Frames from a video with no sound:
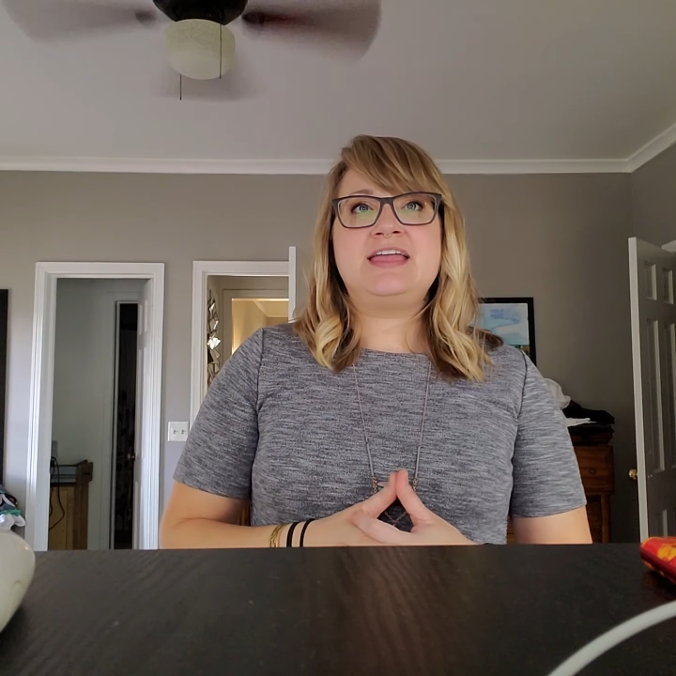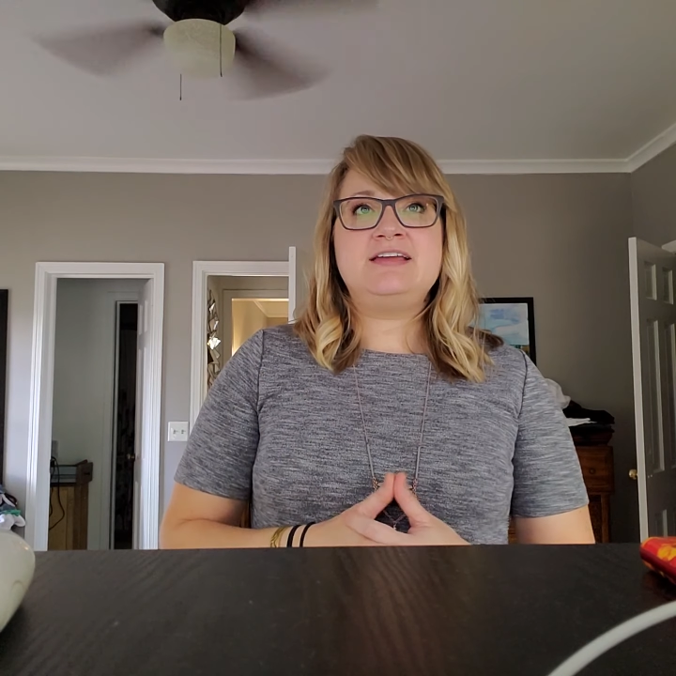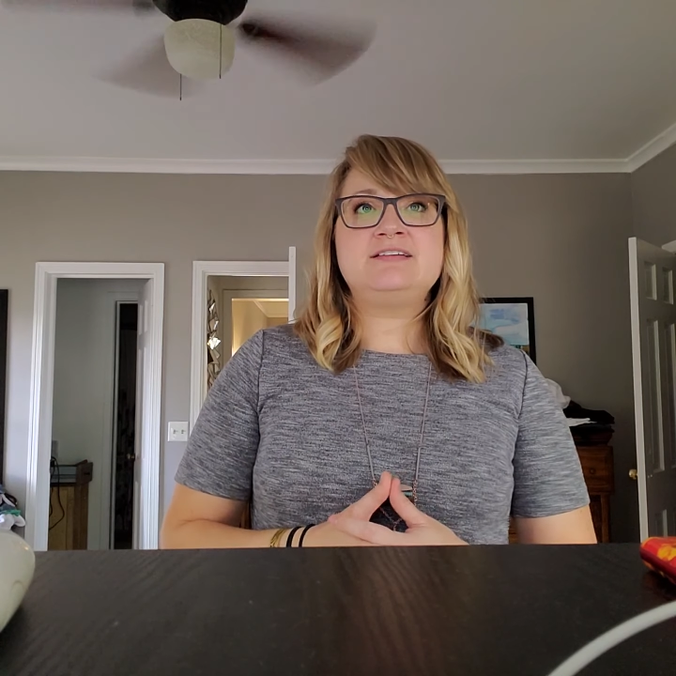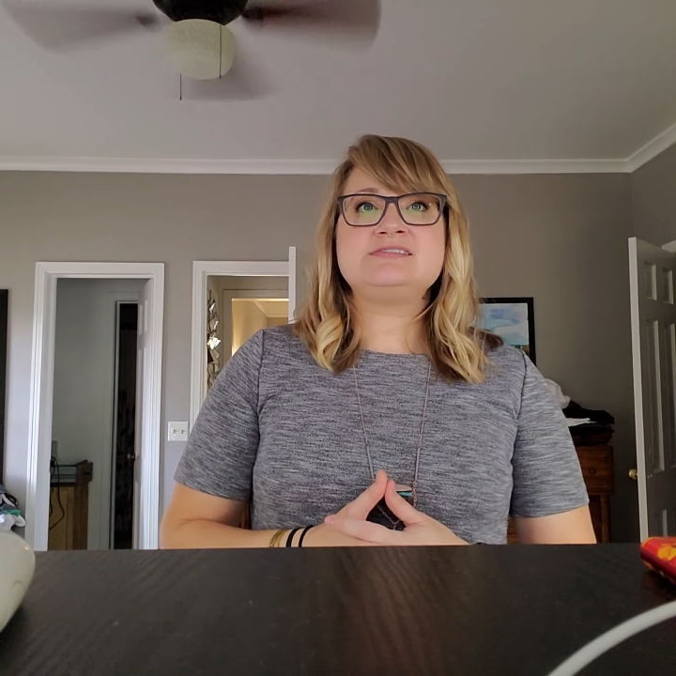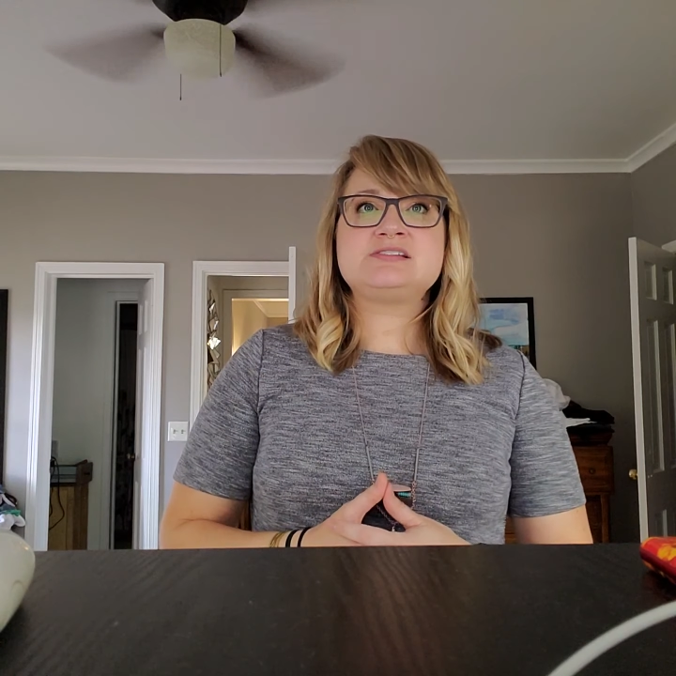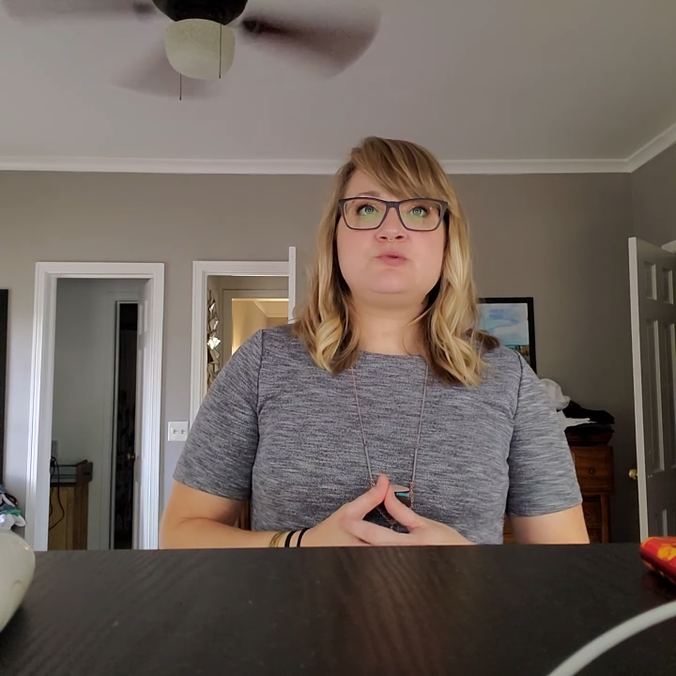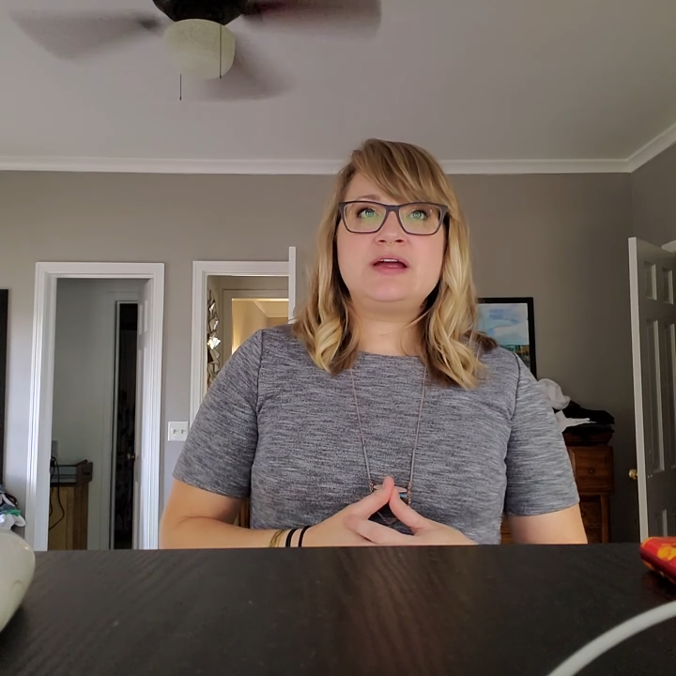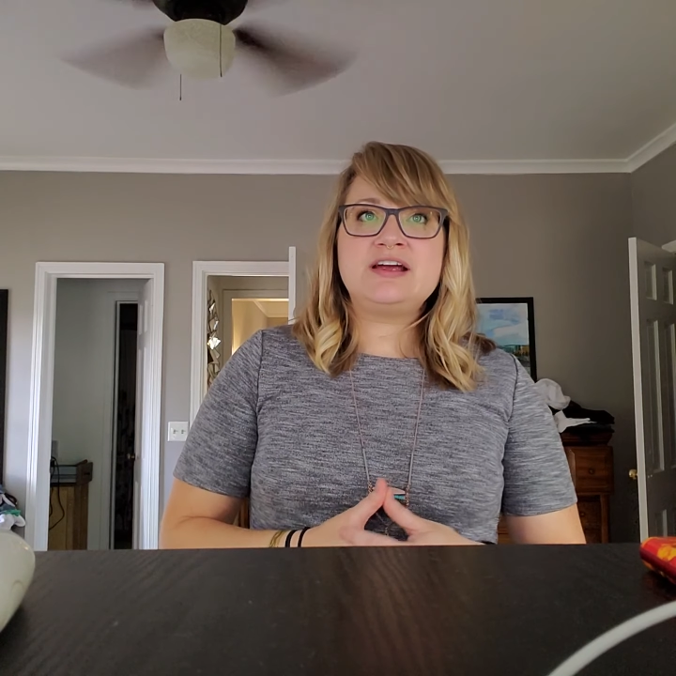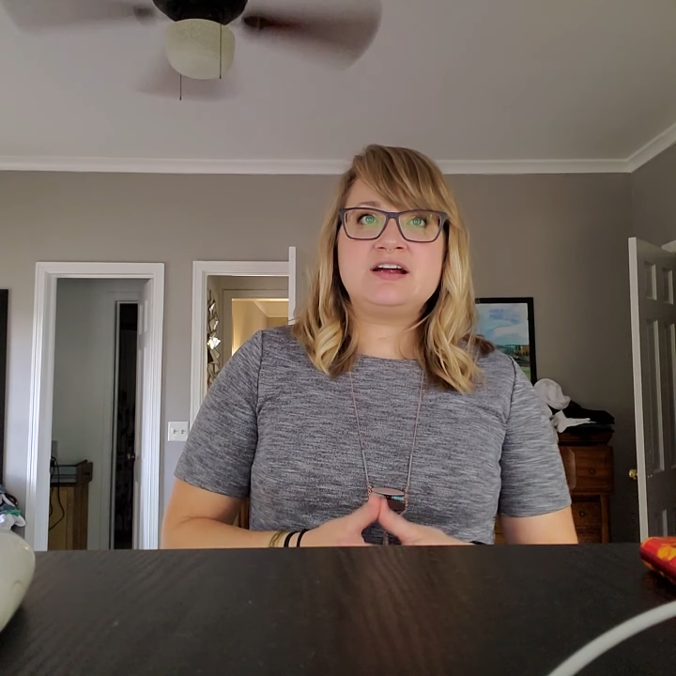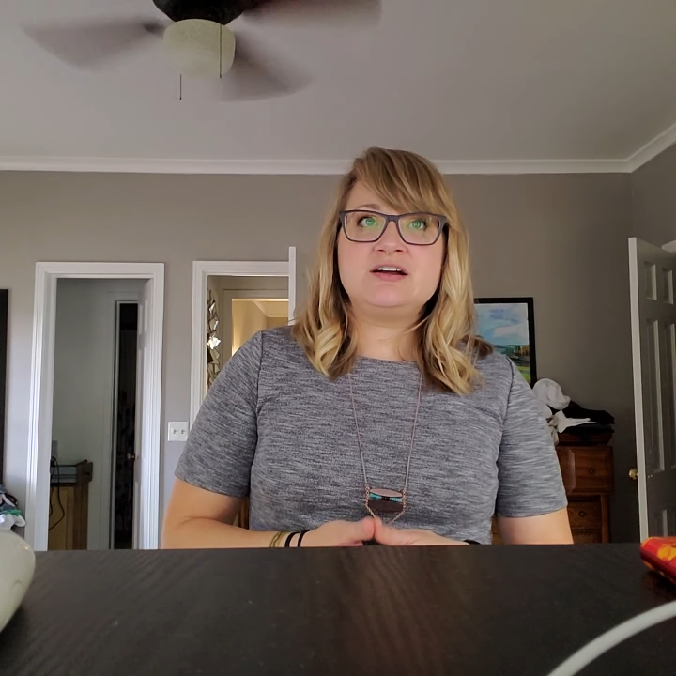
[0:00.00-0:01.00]
eta
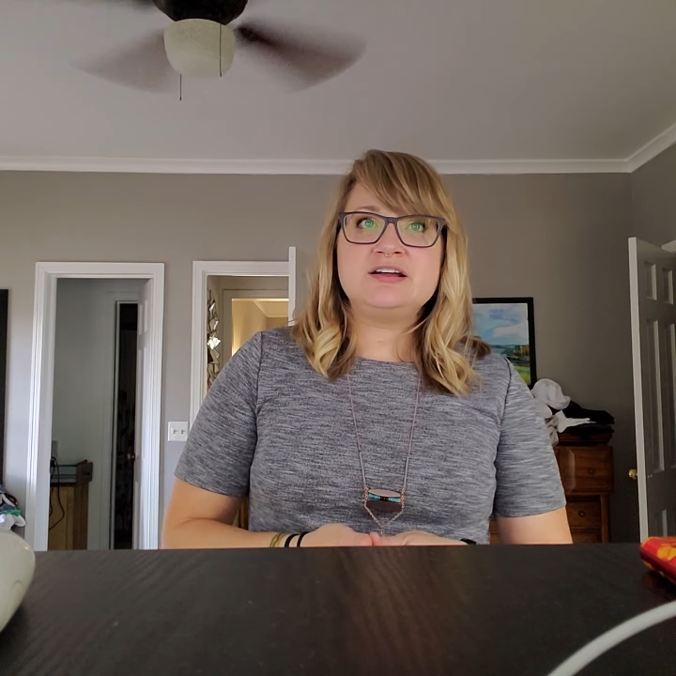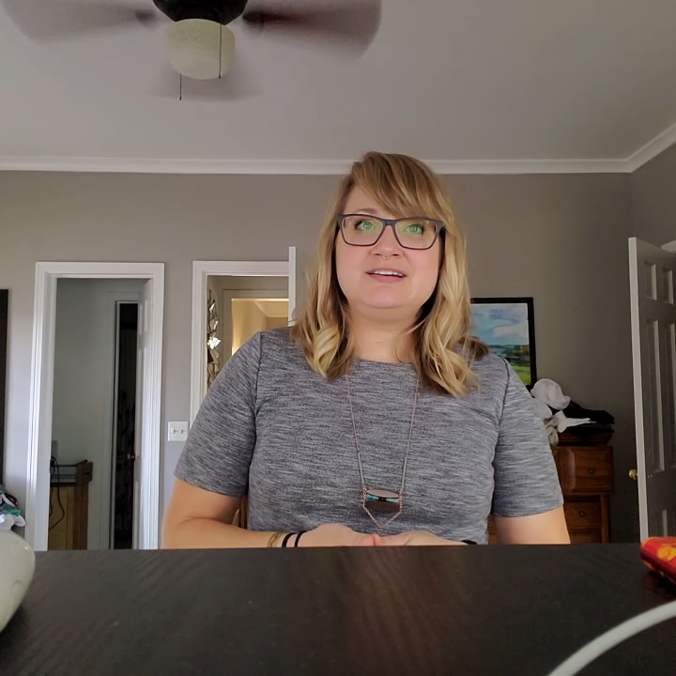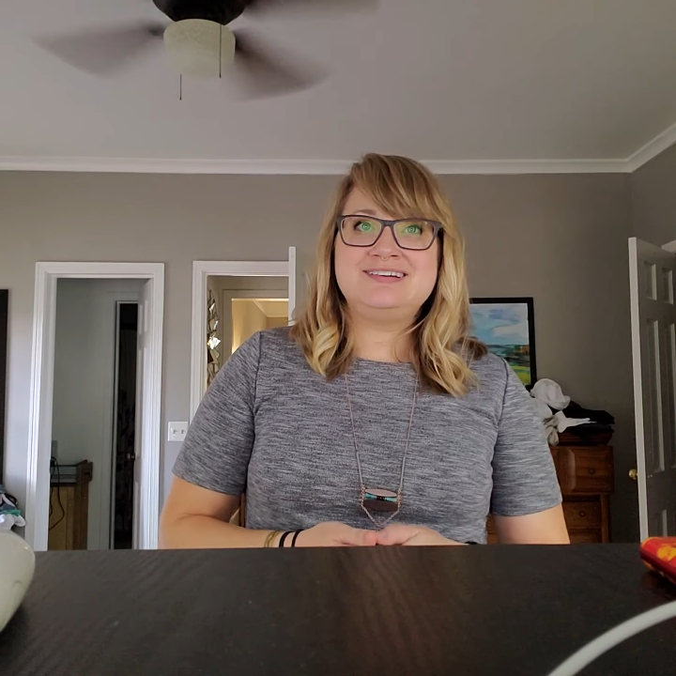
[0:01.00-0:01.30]
squared